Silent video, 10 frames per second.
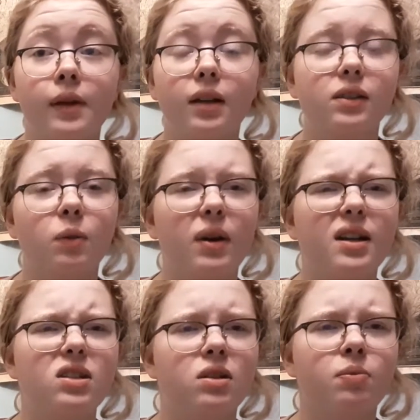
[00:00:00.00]
because the way
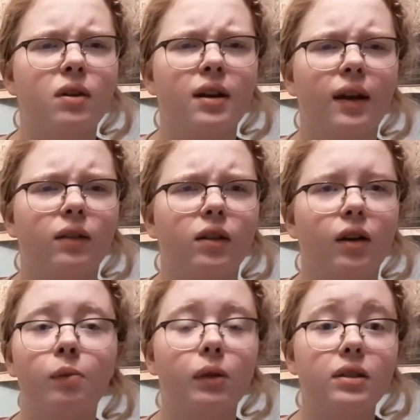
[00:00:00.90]
he just put it out there,
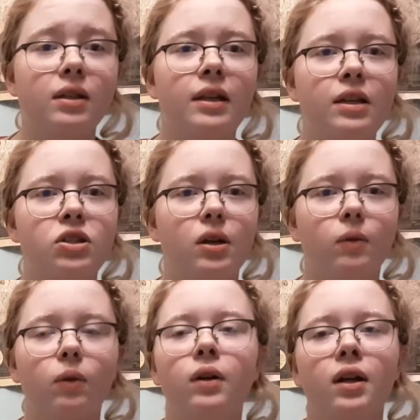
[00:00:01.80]
and plus, in
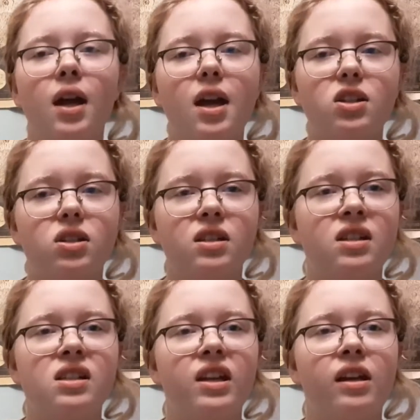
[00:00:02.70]
general, it's just a
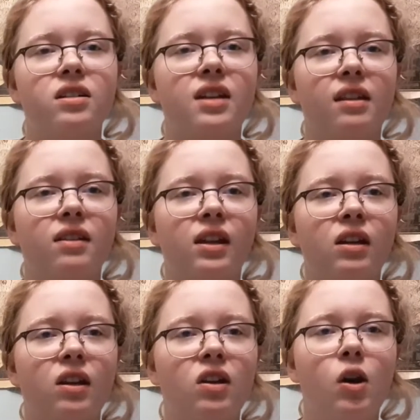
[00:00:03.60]
disgusting thing
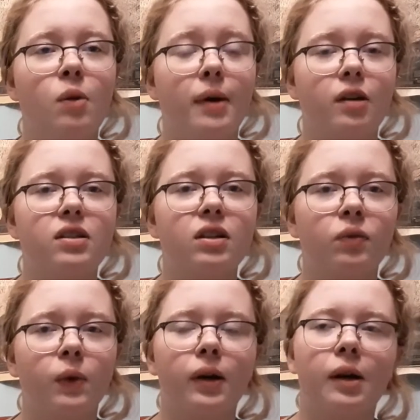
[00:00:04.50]
to know about a
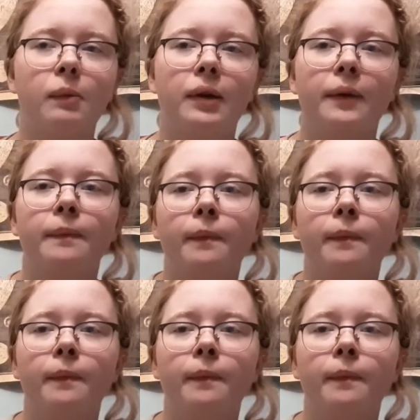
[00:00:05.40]
silverware company.